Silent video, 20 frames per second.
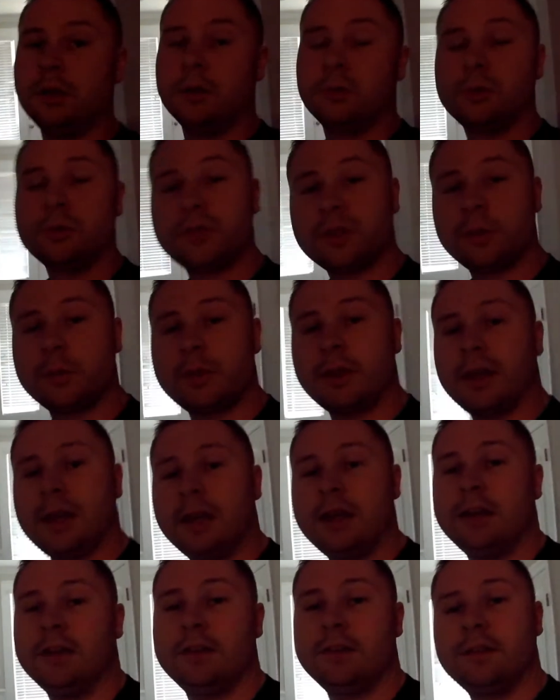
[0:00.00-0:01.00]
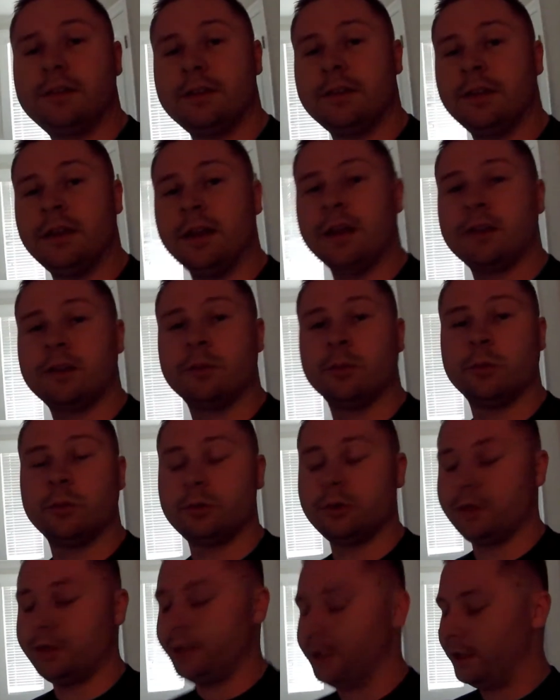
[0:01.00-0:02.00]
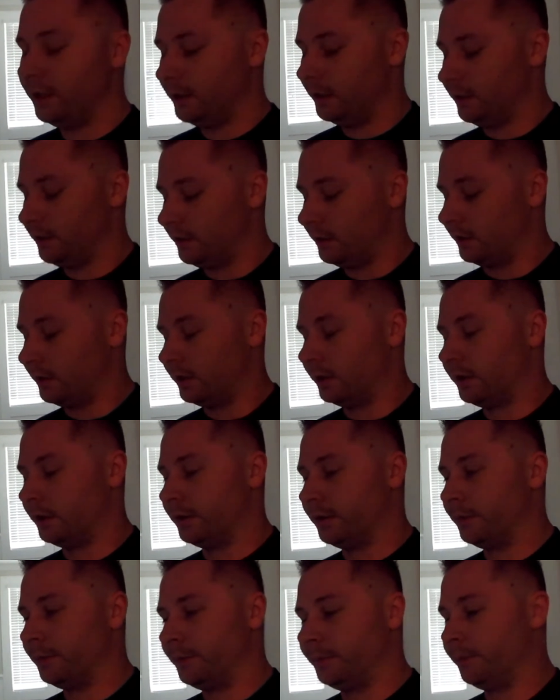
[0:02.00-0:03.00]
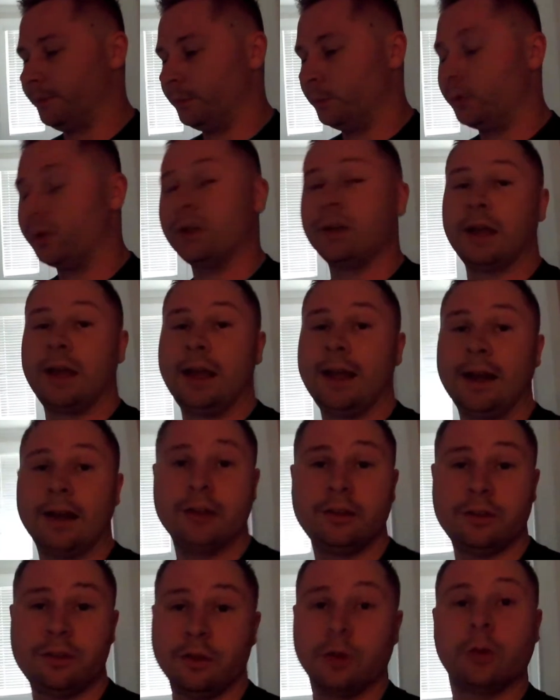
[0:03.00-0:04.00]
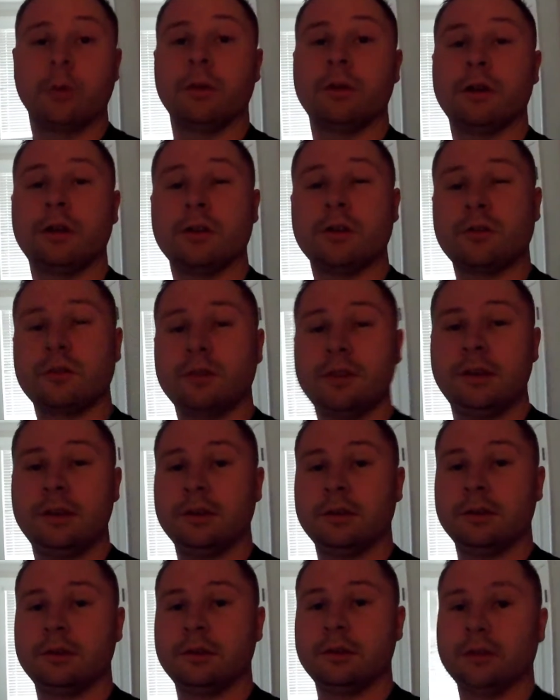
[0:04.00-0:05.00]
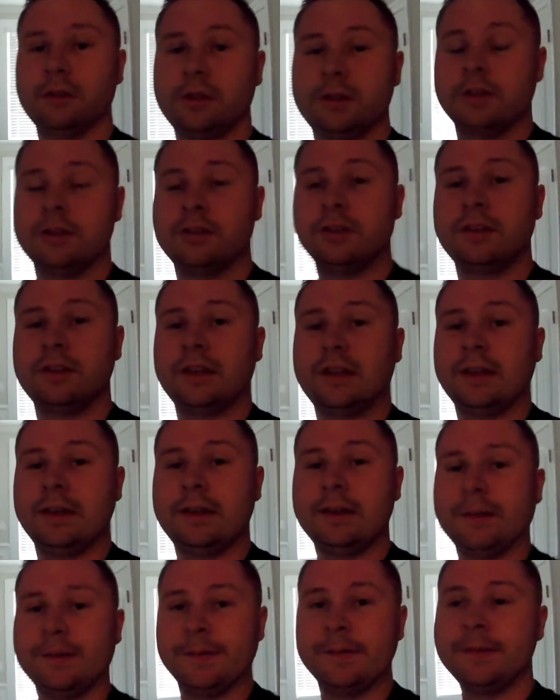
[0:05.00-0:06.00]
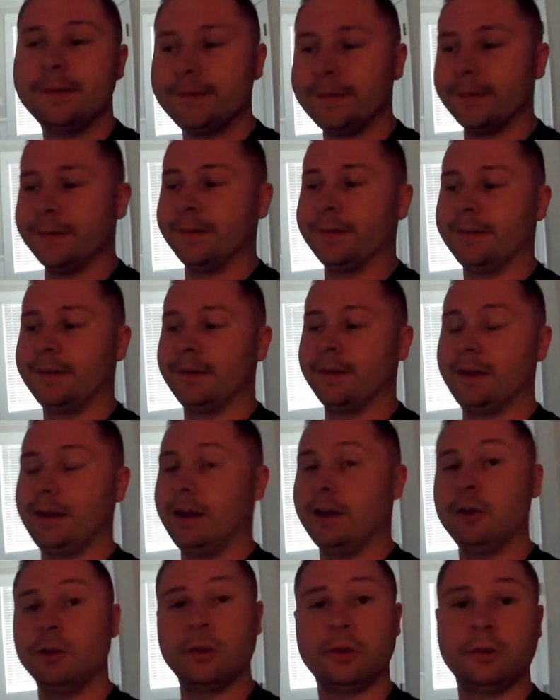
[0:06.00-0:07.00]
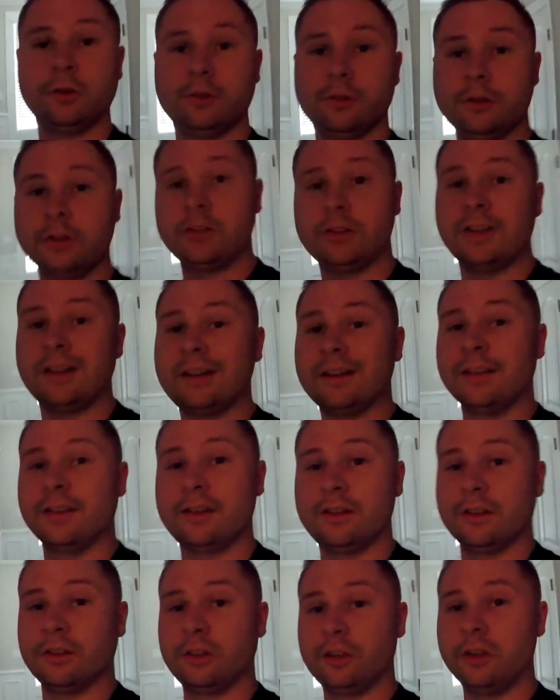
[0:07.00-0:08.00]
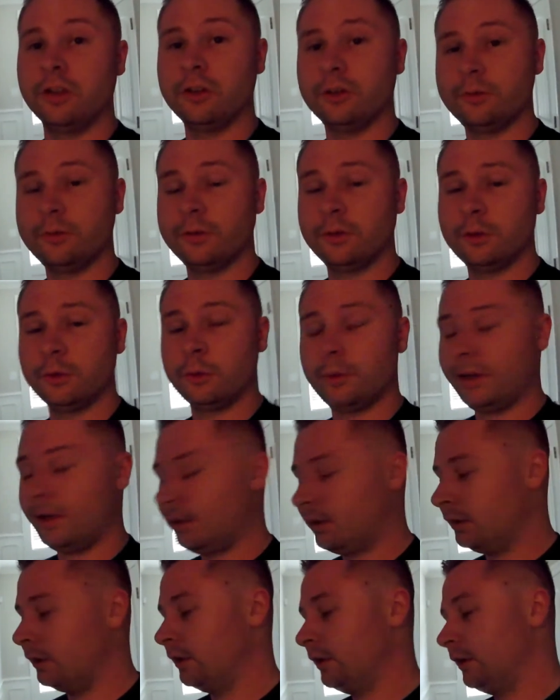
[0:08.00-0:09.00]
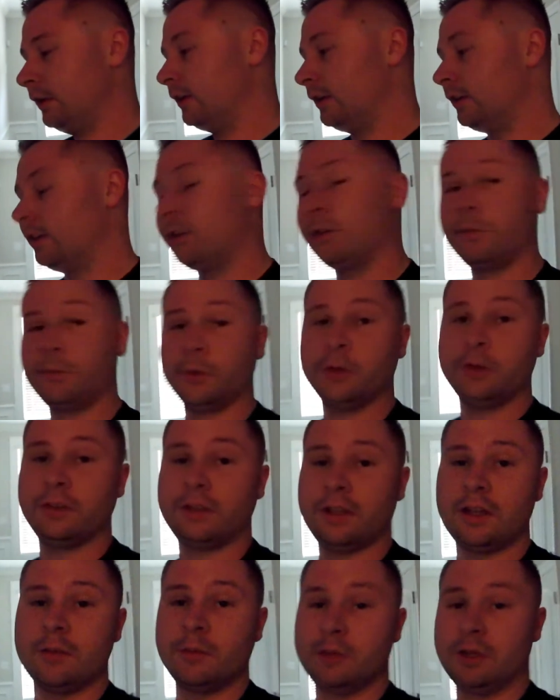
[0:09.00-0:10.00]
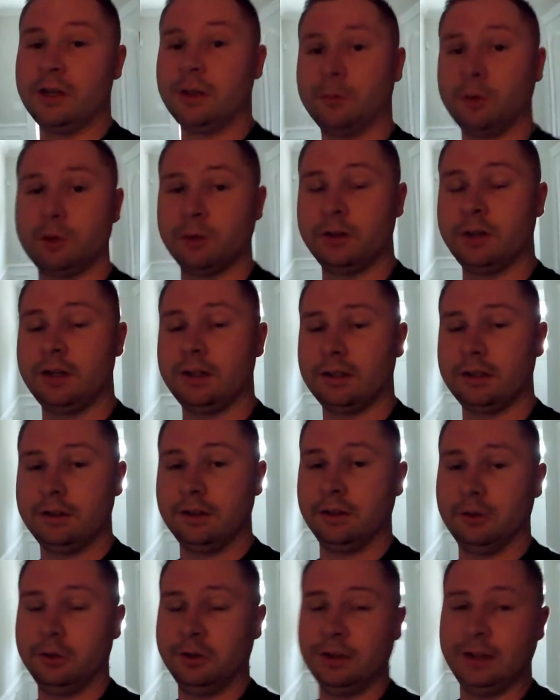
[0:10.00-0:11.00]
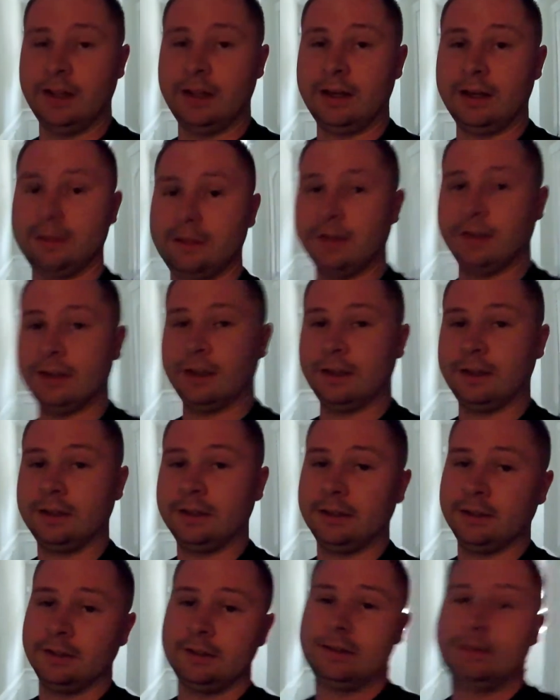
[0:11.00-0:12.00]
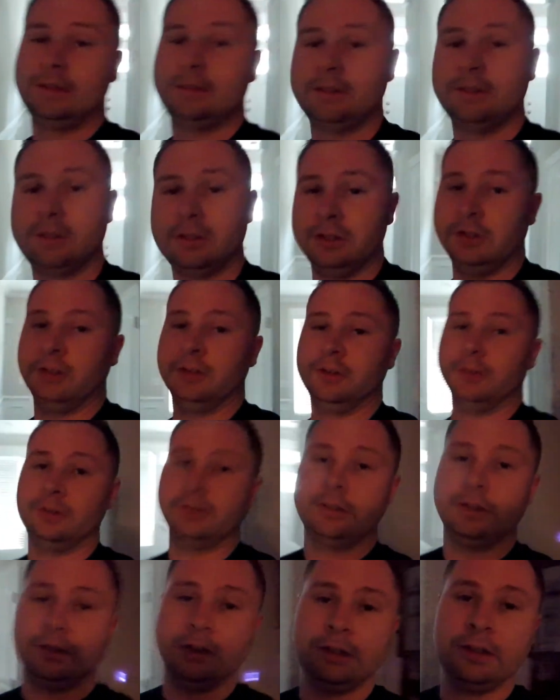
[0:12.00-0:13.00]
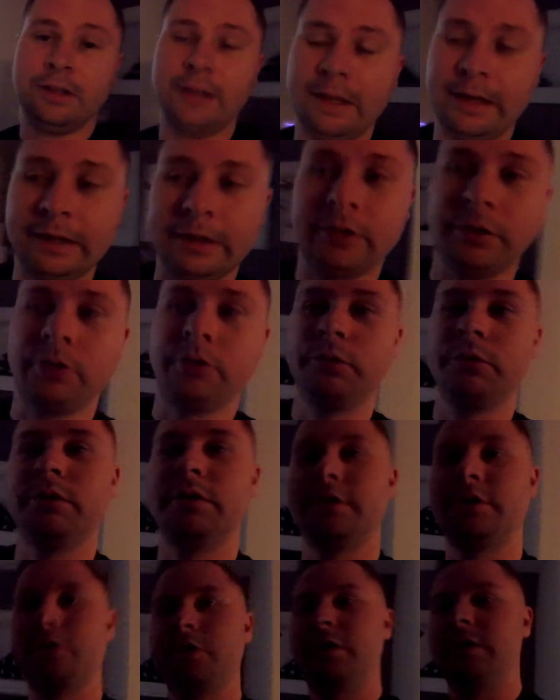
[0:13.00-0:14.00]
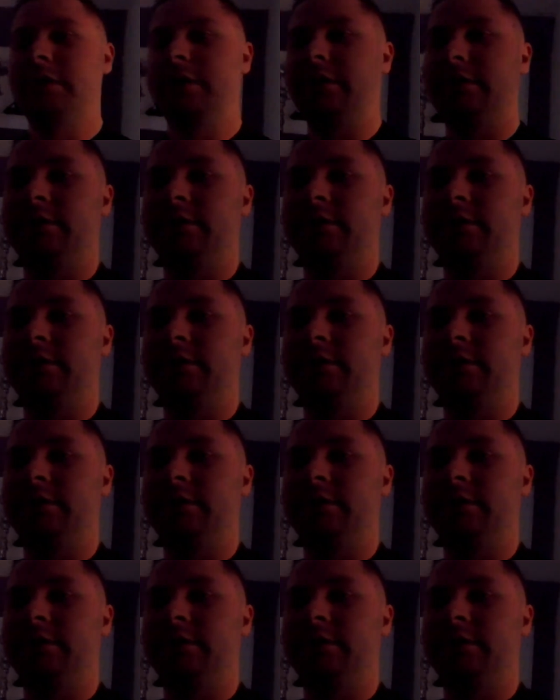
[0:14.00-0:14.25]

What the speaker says: What's up, guys? It's the next morning. We're gonna head out to the garage and take a look and see how the car looks now that it's cured for a little while. This is the first time that I'm going out and looking at it today. So let's head into the garage now.